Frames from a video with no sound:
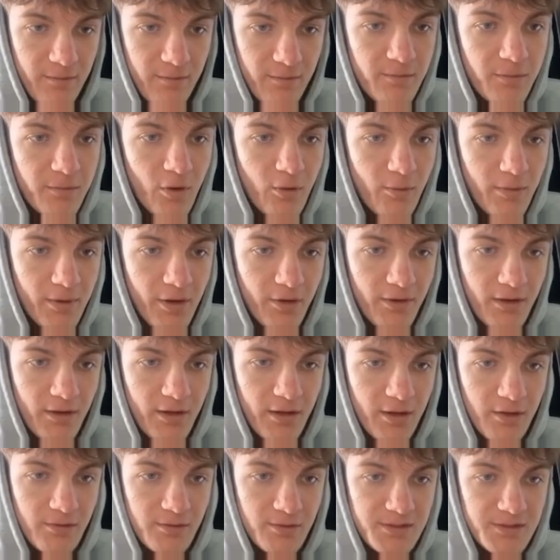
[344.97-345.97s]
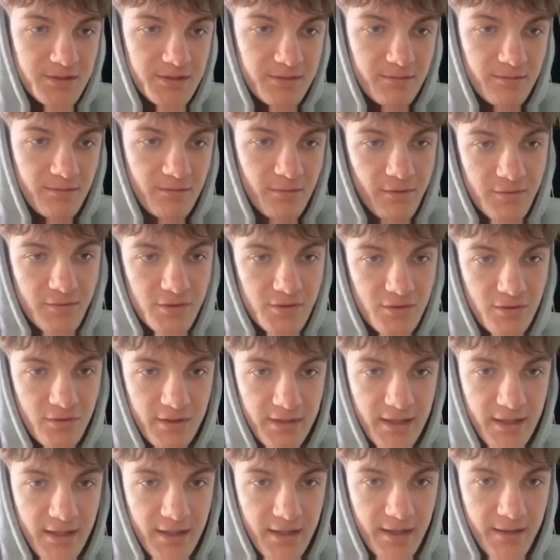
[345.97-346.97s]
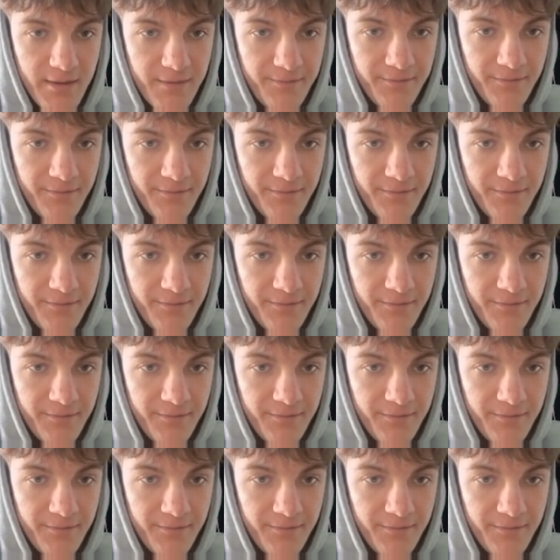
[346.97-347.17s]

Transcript: broke below the lows. We've shorted here.